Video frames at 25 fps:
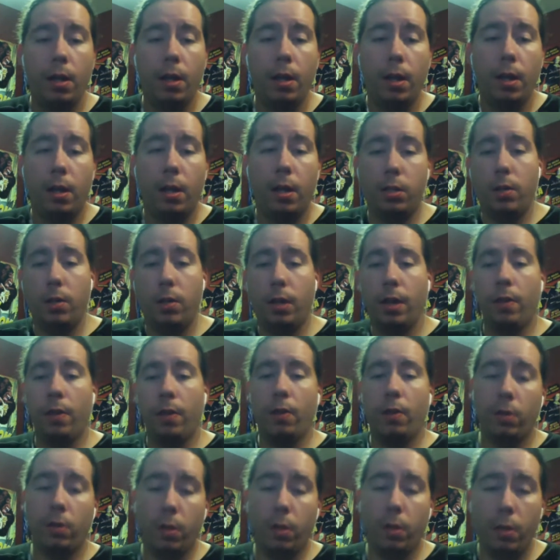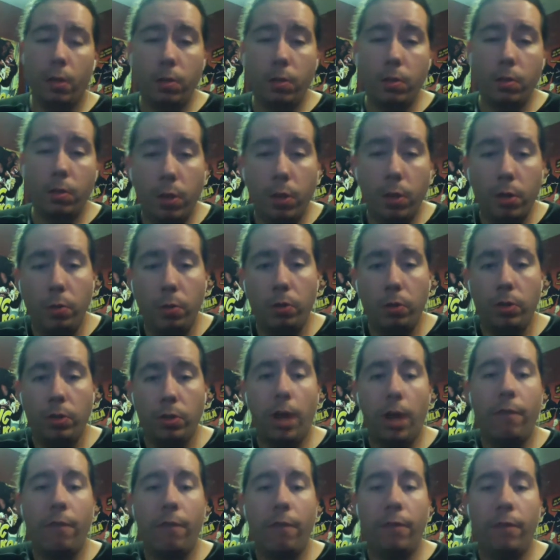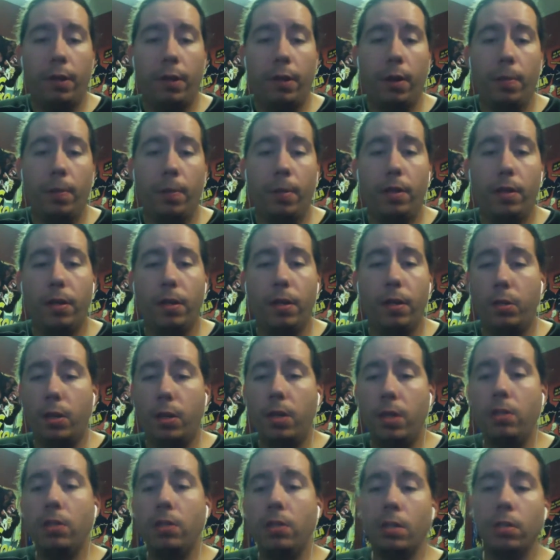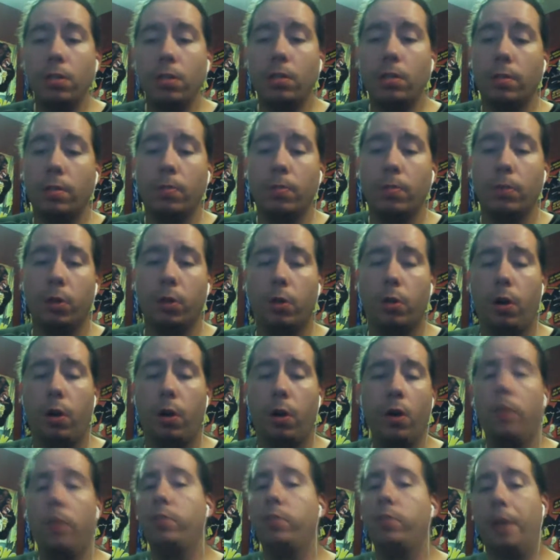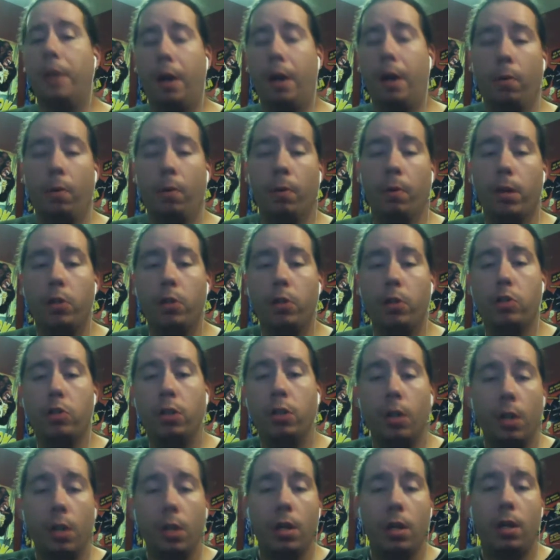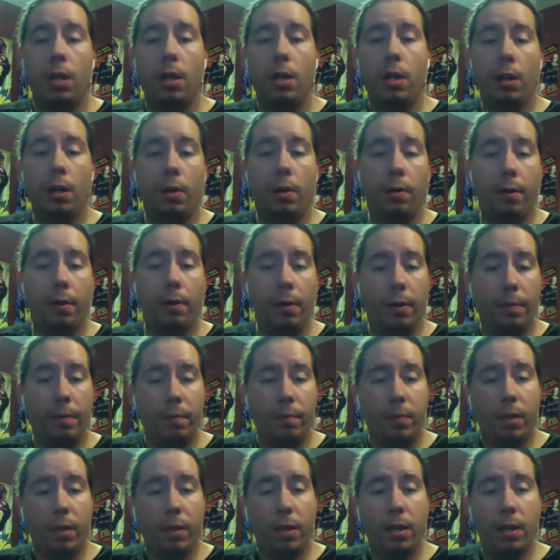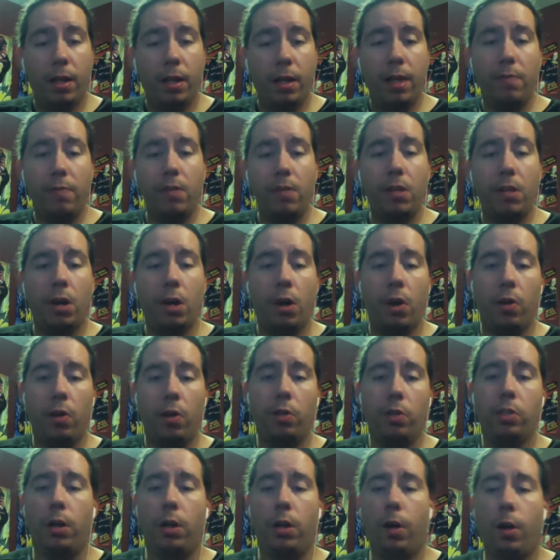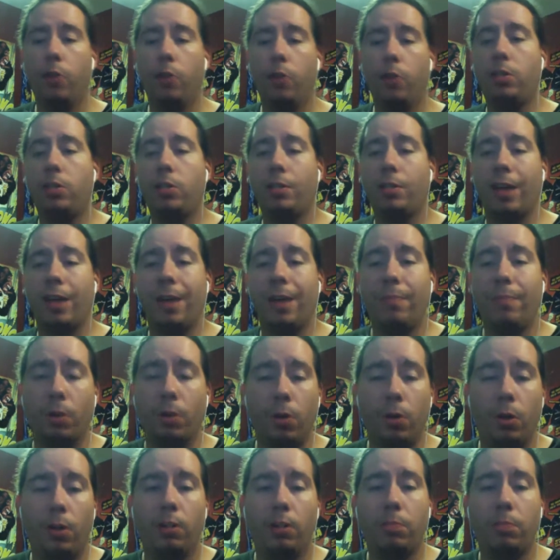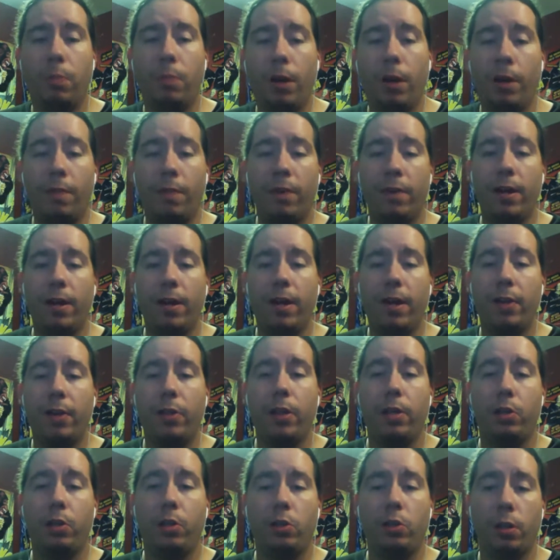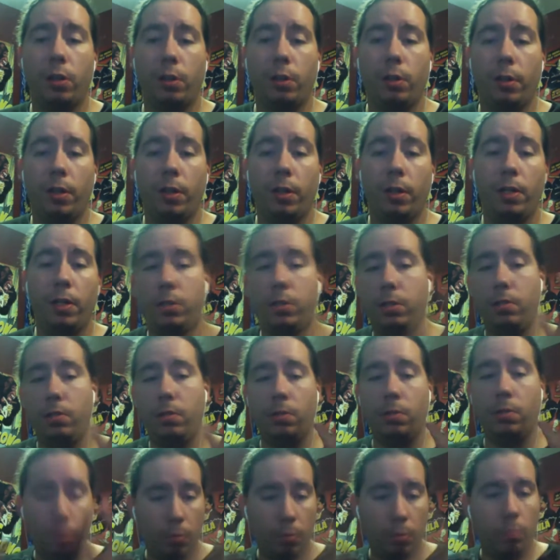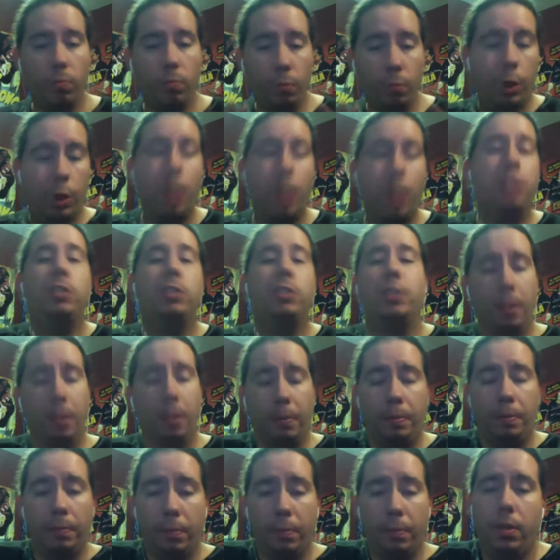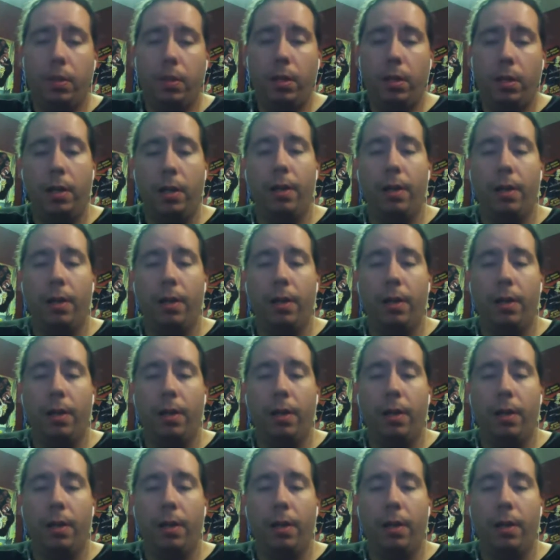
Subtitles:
And so, yeah, there's some pretty cool stuff in there. I mean, this is some good artist outreach. You know, and even the artists that are skeptical of Spotify, I think, should at least listen, you know?